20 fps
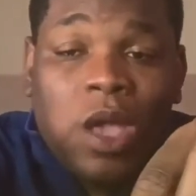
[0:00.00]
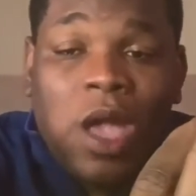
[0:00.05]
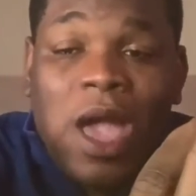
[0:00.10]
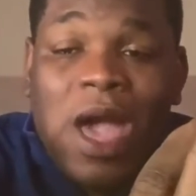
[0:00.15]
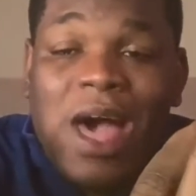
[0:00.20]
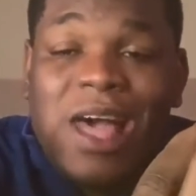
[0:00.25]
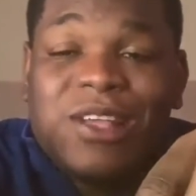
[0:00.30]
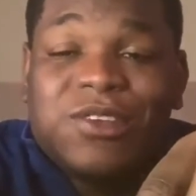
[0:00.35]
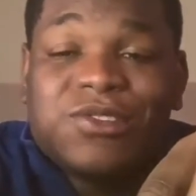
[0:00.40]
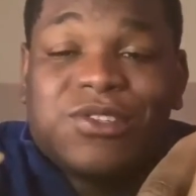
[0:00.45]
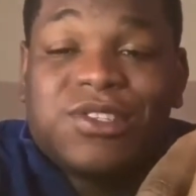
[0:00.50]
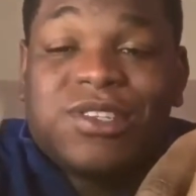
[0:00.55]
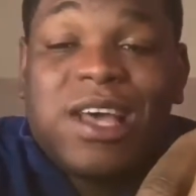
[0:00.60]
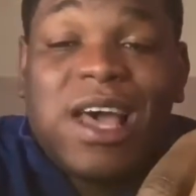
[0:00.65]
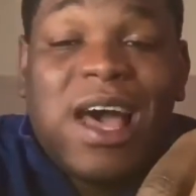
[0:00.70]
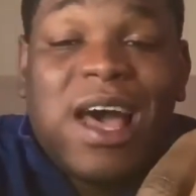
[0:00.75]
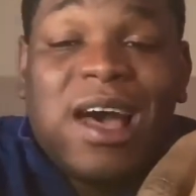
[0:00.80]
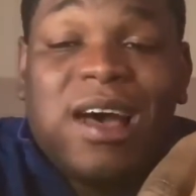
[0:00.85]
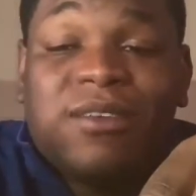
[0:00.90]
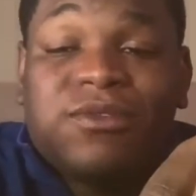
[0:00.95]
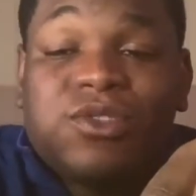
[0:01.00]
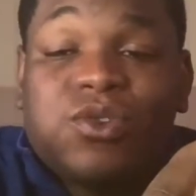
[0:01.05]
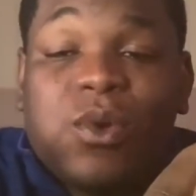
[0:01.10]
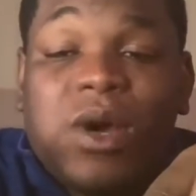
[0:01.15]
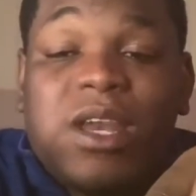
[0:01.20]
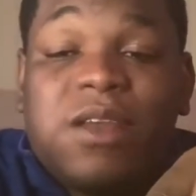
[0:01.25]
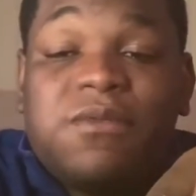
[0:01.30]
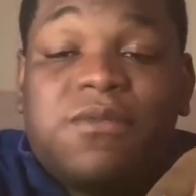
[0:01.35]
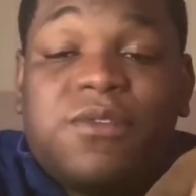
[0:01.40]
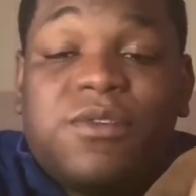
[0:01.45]
I used to have
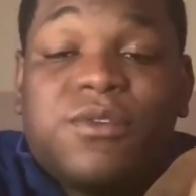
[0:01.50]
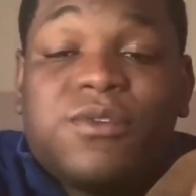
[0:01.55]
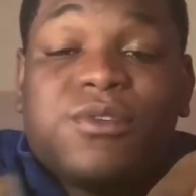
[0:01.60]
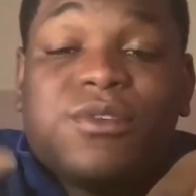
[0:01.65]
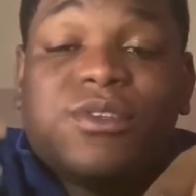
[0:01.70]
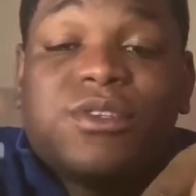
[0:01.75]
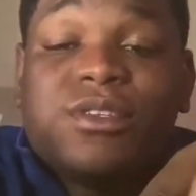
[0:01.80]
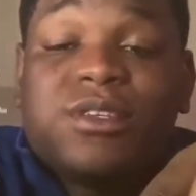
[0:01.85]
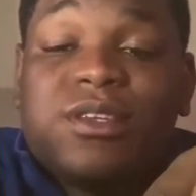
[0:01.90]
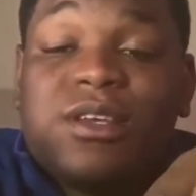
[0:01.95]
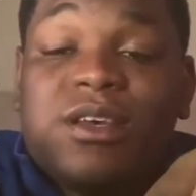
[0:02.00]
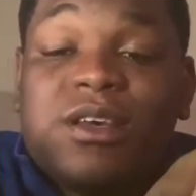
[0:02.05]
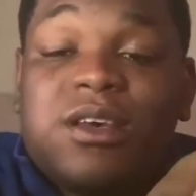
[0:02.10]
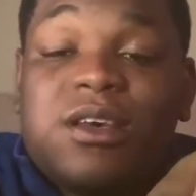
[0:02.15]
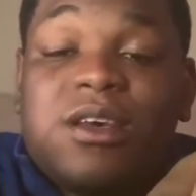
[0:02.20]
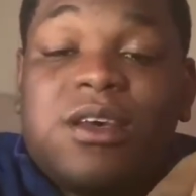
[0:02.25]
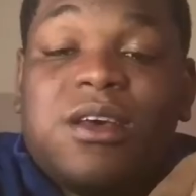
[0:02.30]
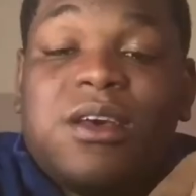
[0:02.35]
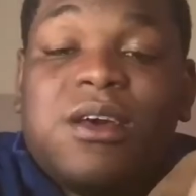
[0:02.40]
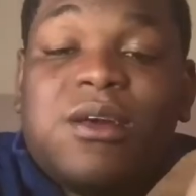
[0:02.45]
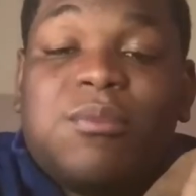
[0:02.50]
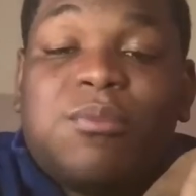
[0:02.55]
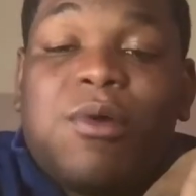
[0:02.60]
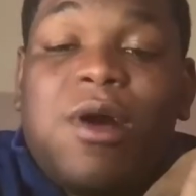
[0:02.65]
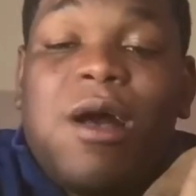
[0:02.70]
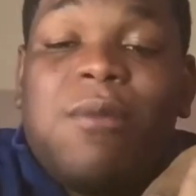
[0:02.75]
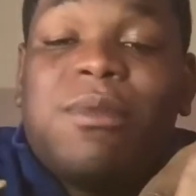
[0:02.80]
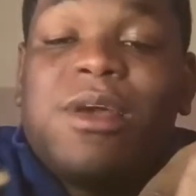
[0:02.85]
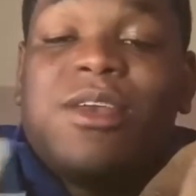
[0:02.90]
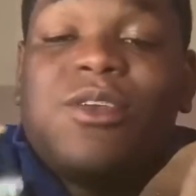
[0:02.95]
20 views,
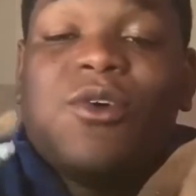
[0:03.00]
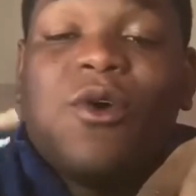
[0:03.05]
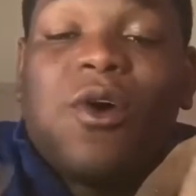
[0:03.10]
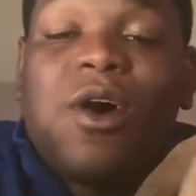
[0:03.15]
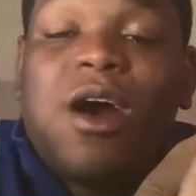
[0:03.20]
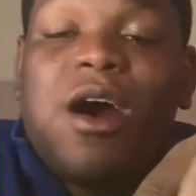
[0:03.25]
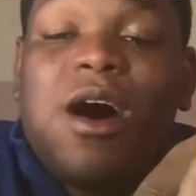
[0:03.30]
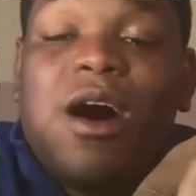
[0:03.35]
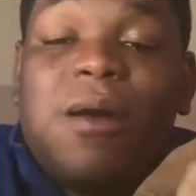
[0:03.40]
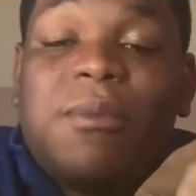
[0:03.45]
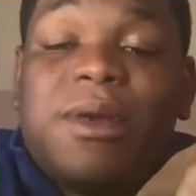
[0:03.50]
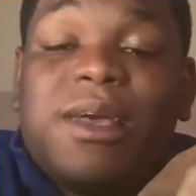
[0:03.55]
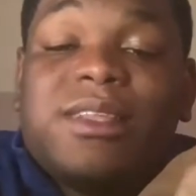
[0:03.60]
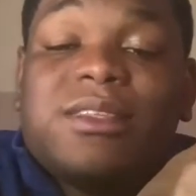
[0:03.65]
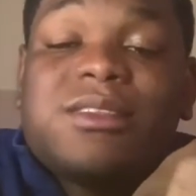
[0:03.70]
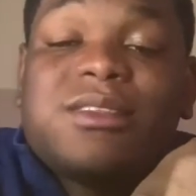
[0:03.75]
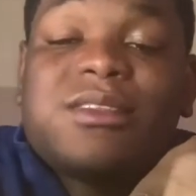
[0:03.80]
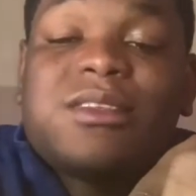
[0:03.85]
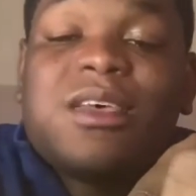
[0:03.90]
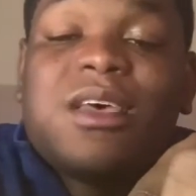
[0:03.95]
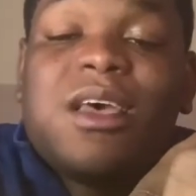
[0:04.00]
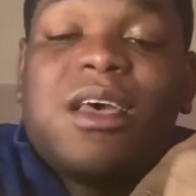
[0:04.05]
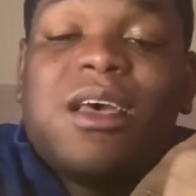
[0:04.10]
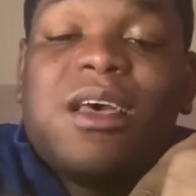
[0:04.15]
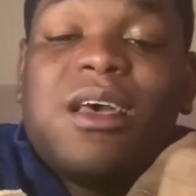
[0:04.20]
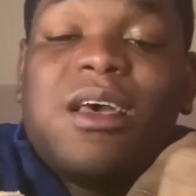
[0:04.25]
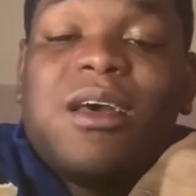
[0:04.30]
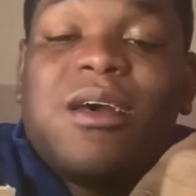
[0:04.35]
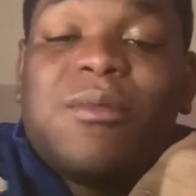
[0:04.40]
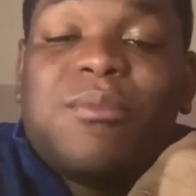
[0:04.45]
probably no comments,
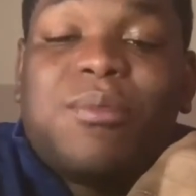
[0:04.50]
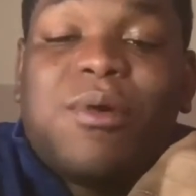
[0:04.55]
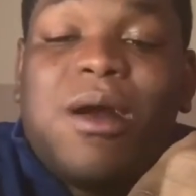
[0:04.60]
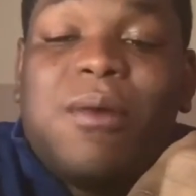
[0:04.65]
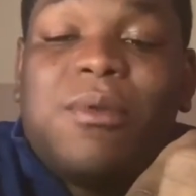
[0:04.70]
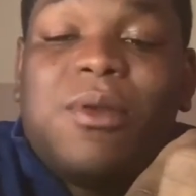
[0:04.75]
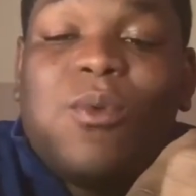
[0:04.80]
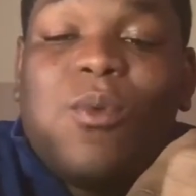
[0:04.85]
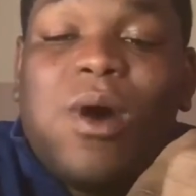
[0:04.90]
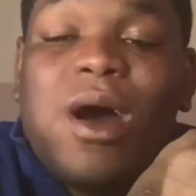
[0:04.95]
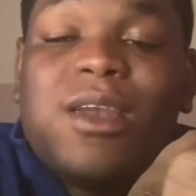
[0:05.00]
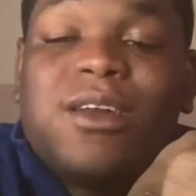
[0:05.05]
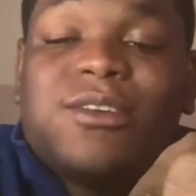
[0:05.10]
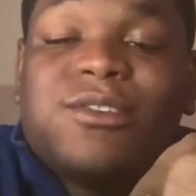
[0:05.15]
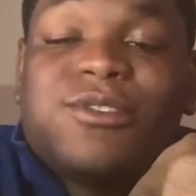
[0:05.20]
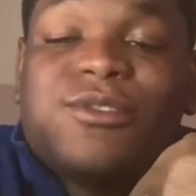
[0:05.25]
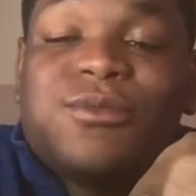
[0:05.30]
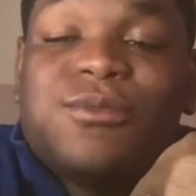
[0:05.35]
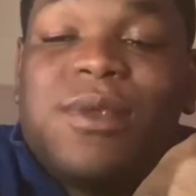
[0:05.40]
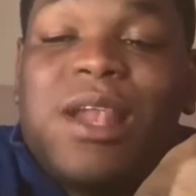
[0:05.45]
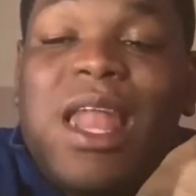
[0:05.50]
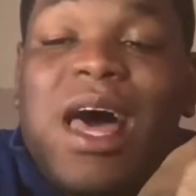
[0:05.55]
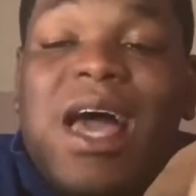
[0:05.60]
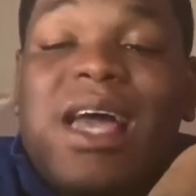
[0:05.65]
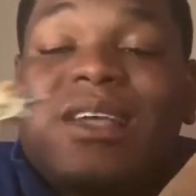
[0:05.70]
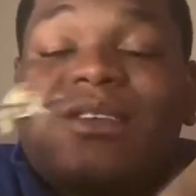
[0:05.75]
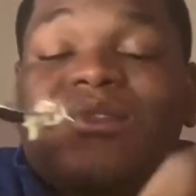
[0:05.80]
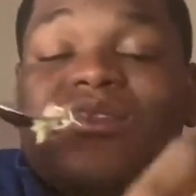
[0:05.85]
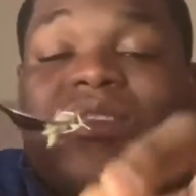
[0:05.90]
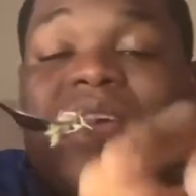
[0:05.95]
probably 1 or 2
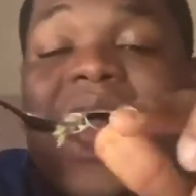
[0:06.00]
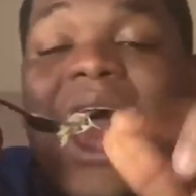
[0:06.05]
likes.